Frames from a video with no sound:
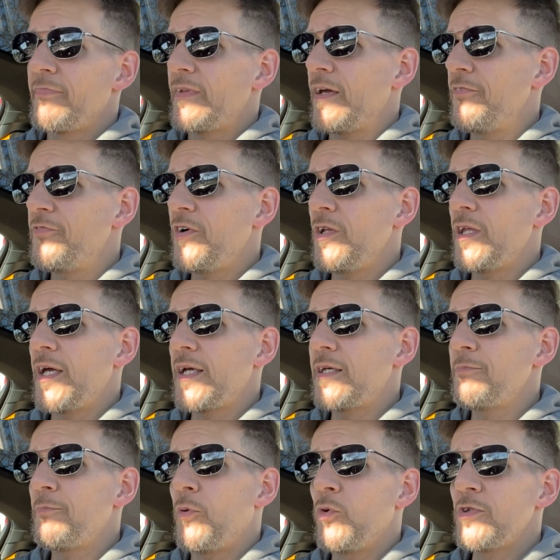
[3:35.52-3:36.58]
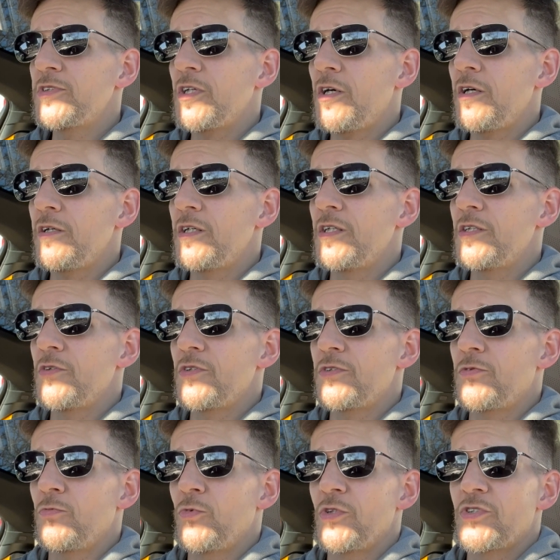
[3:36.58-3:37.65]
I felt like Polestar
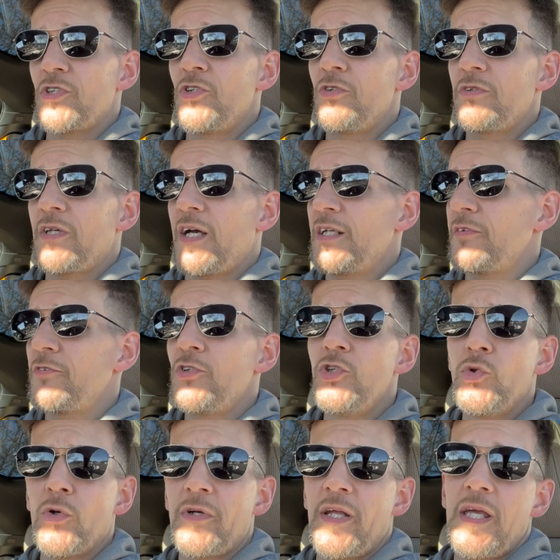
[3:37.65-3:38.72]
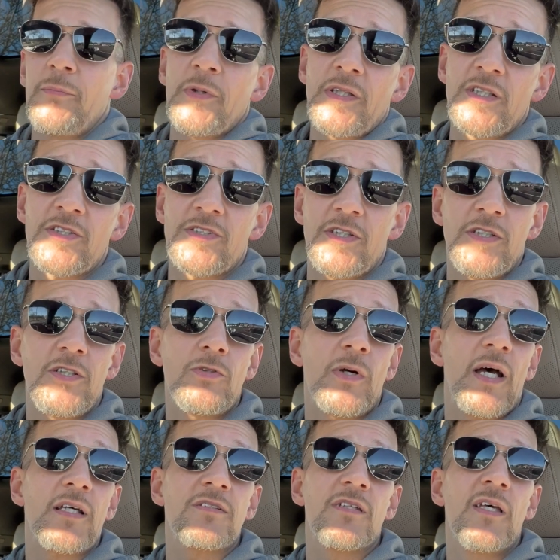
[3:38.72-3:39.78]
was a kind of a newer name, at least in the
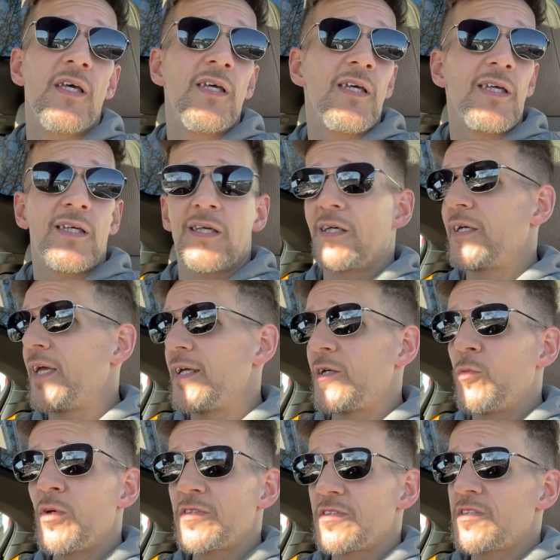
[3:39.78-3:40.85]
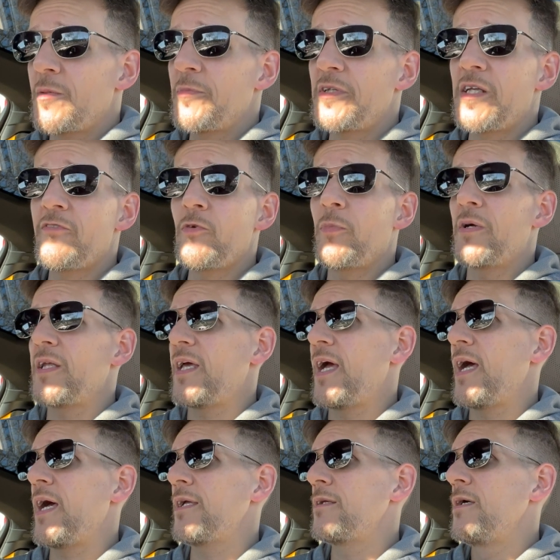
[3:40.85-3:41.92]
US. Again, it wasn't something everybody
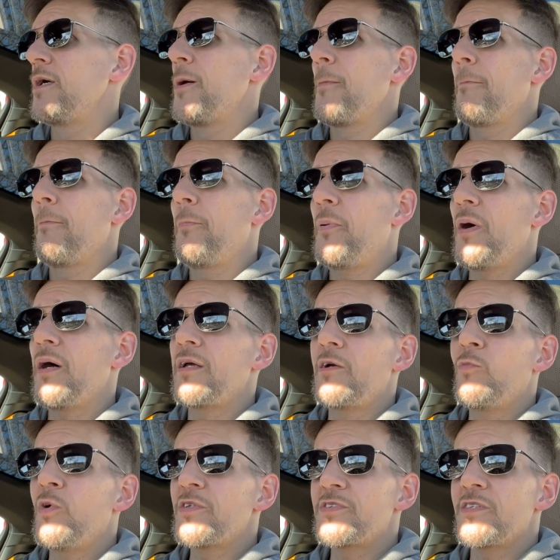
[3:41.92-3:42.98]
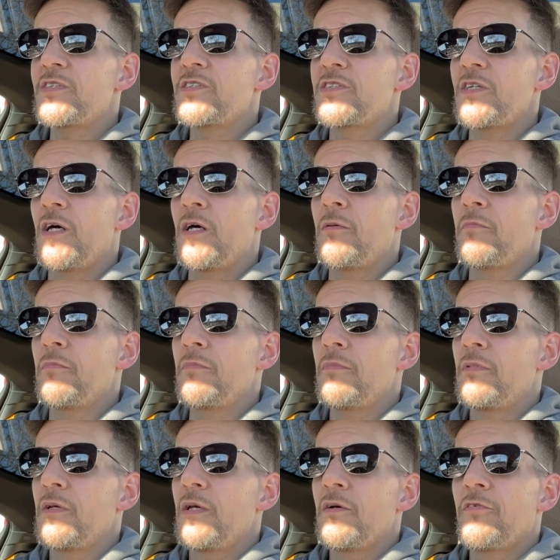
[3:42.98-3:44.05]
had, but it wasn't some
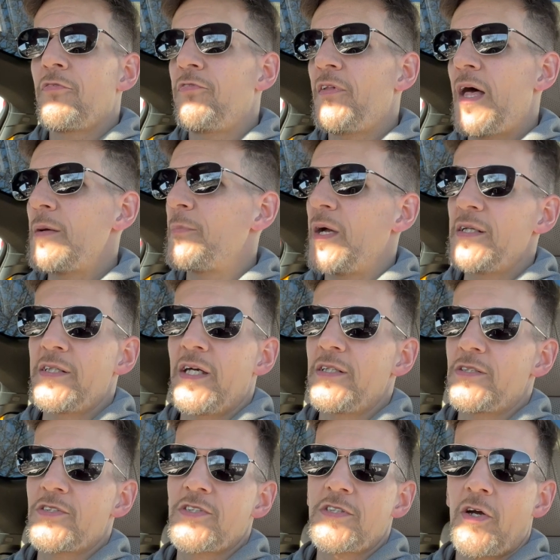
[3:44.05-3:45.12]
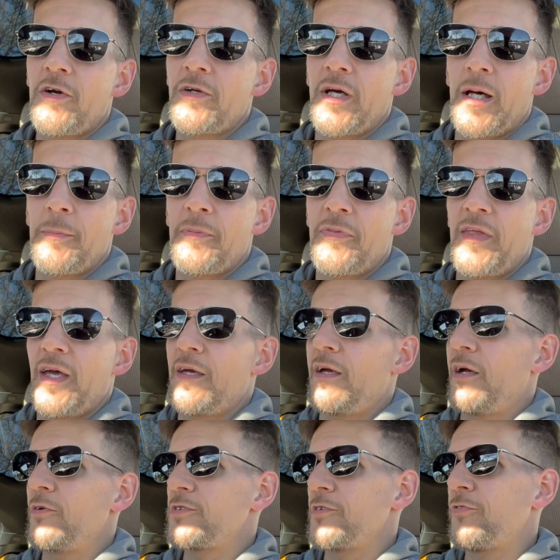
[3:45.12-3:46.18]
fly-by-night startup that
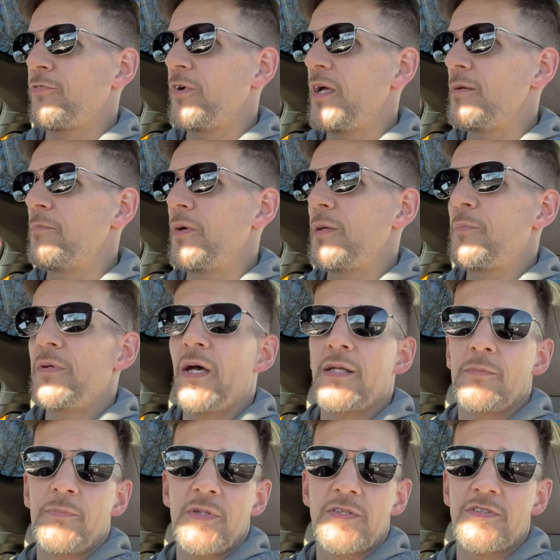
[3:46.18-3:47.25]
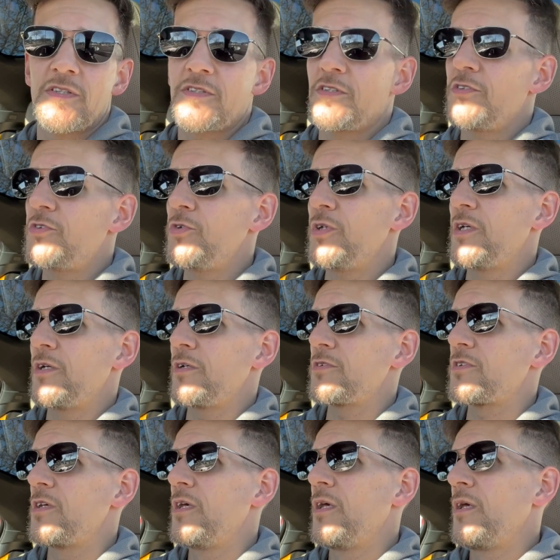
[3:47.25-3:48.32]
I was afraid might be out of business in 2
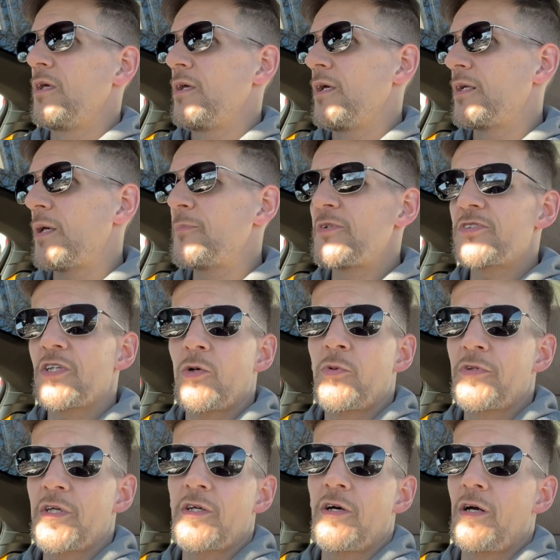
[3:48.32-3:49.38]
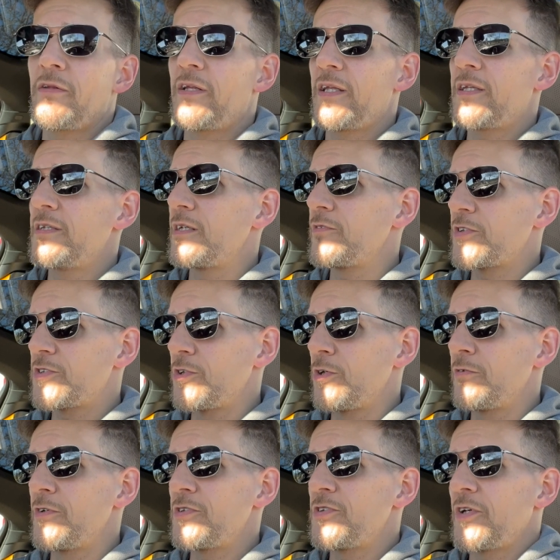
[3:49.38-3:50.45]
years, and I'd be stuck with a car that I can never
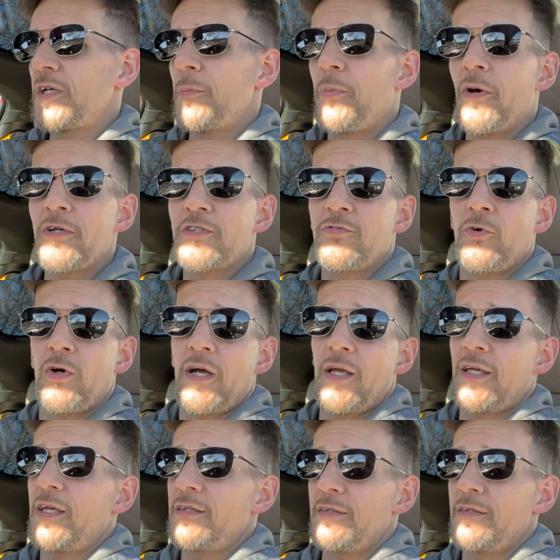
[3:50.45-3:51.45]
service or get parts for.